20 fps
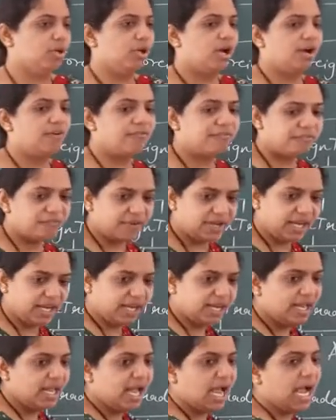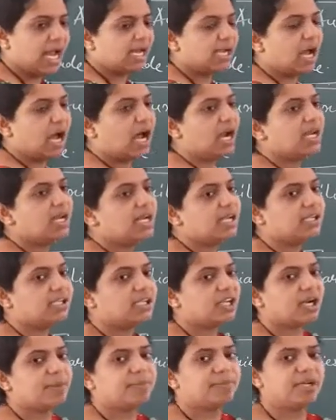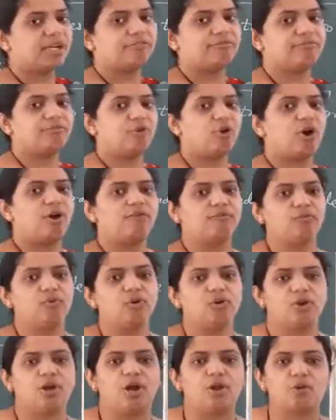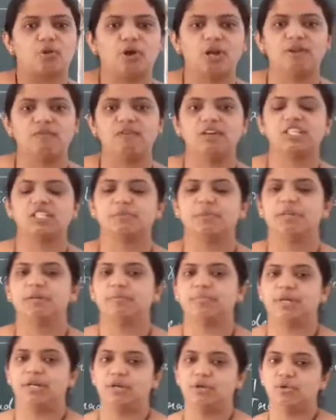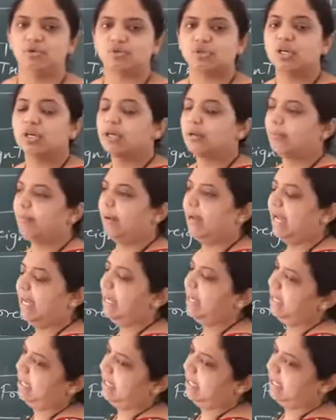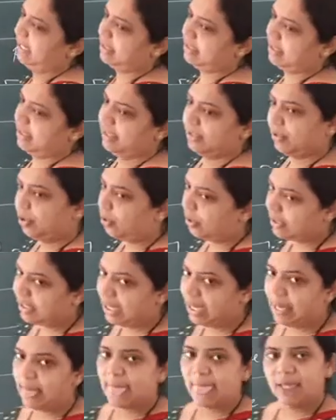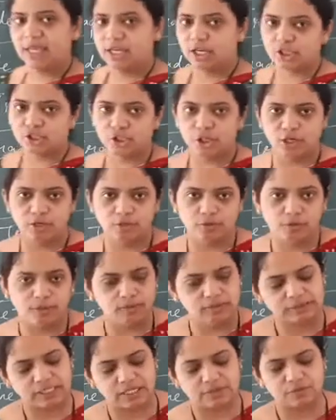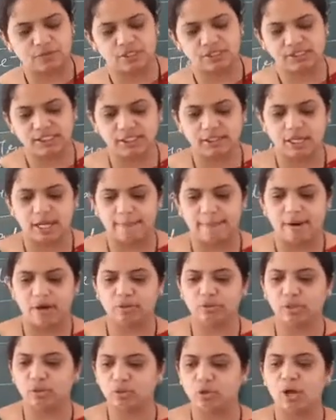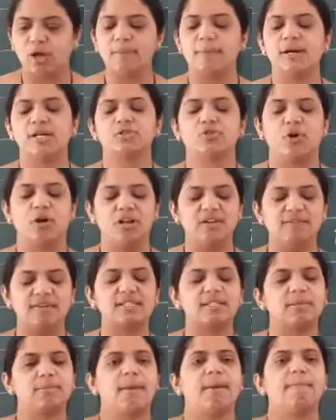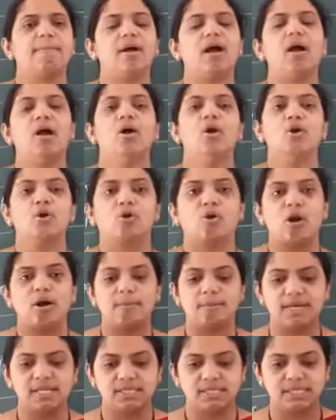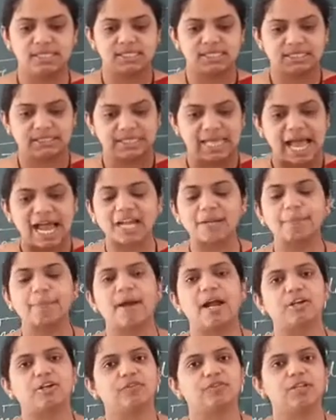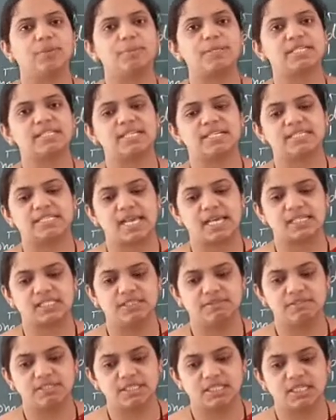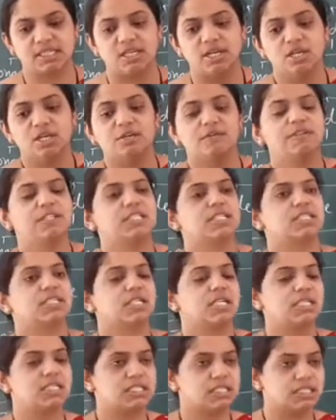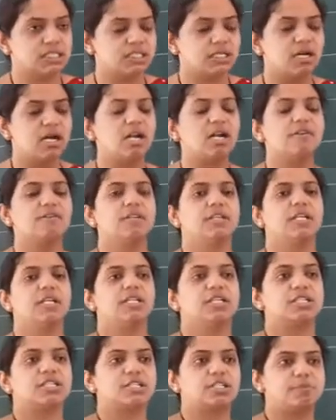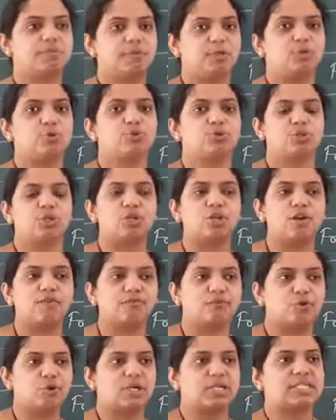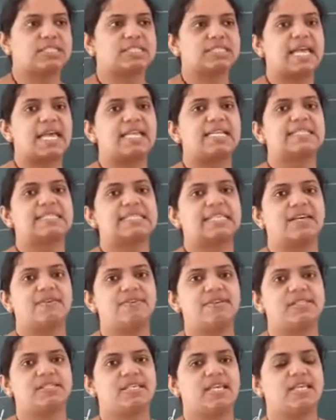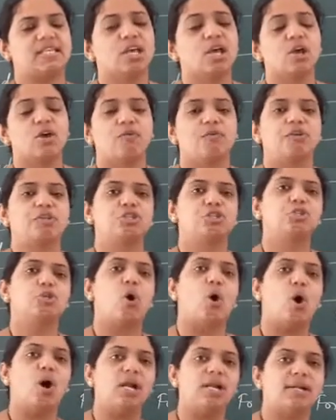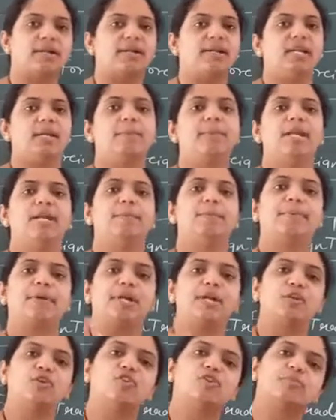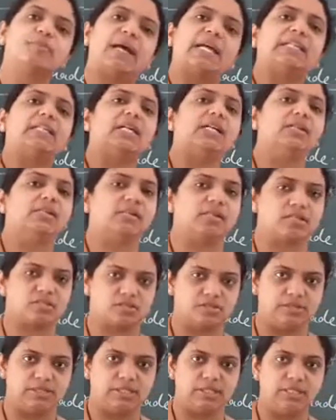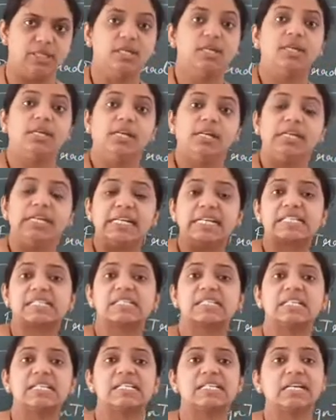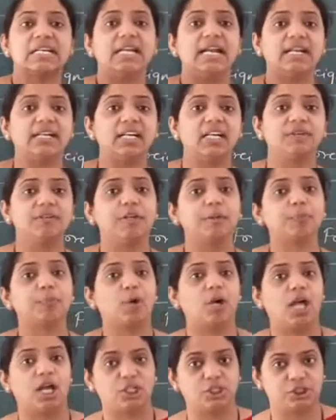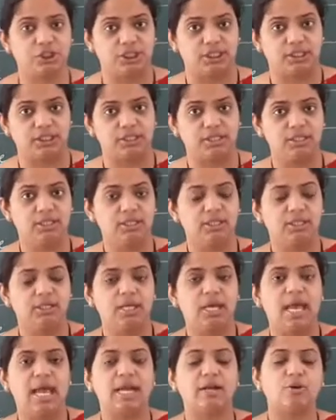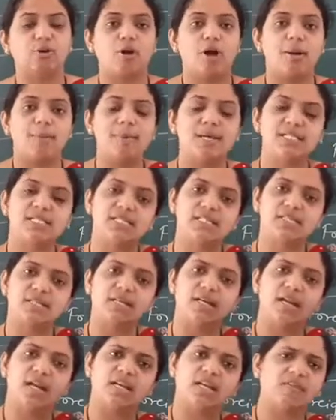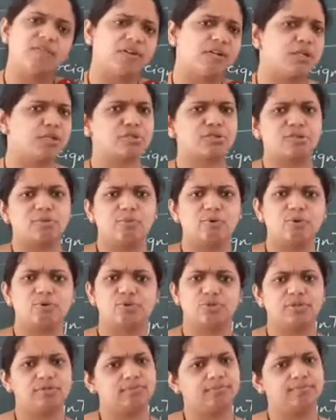A free and uninterrupted flow of goods are always been produced by it. Okay, yes or no? That was it about the commerce. Always remember, commerce is that part of the business activity which is concerned with the distribution of goods and services which is already been produced by the industry. Industry is related with production and commerce is related with distribution.